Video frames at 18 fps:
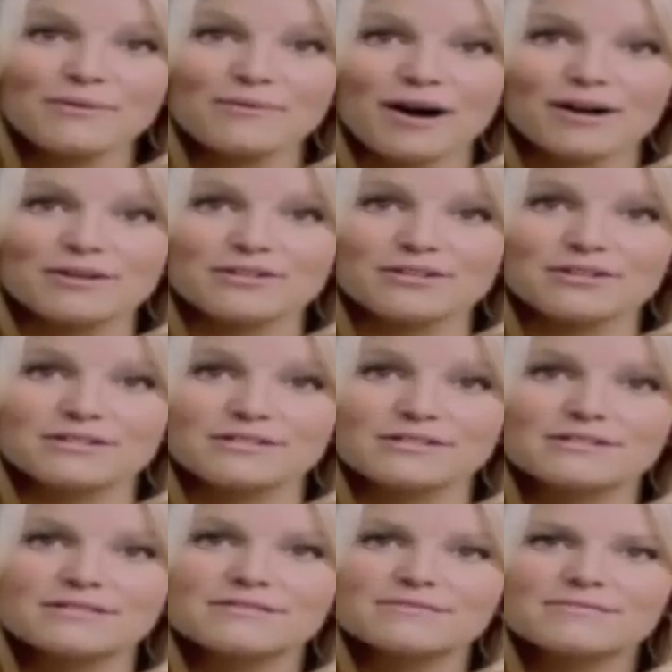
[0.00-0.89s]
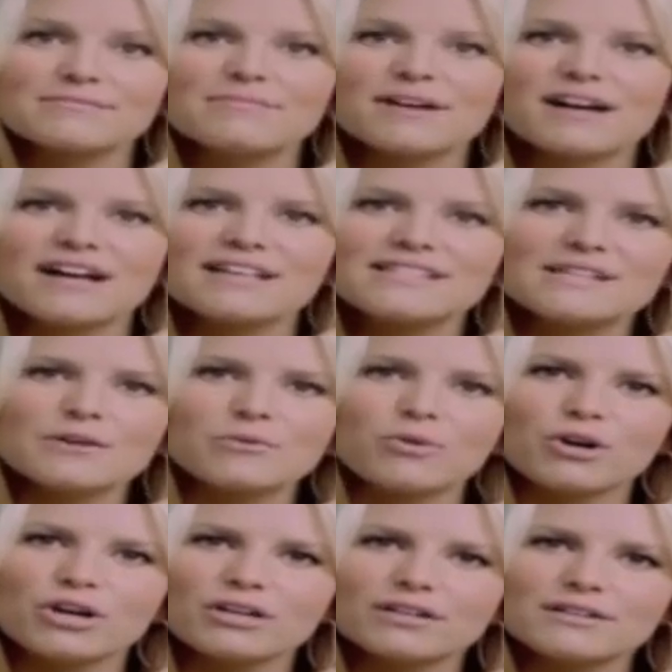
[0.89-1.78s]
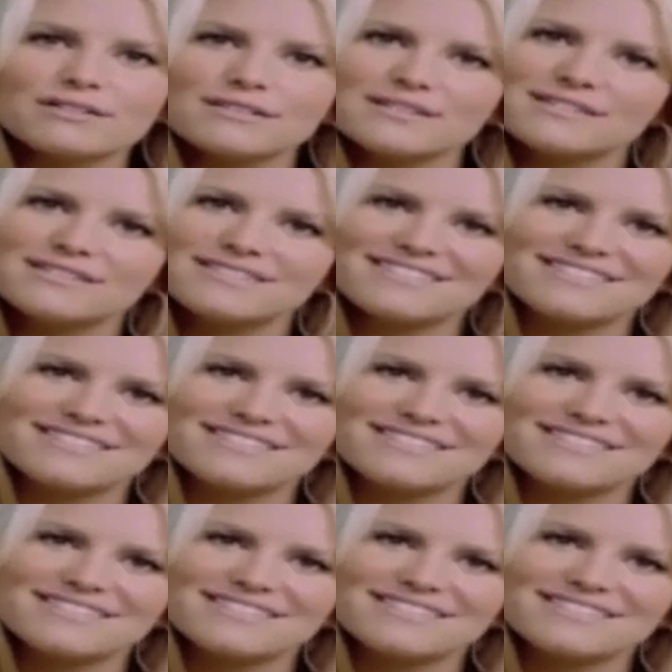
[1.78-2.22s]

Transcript: Watchers, because it works.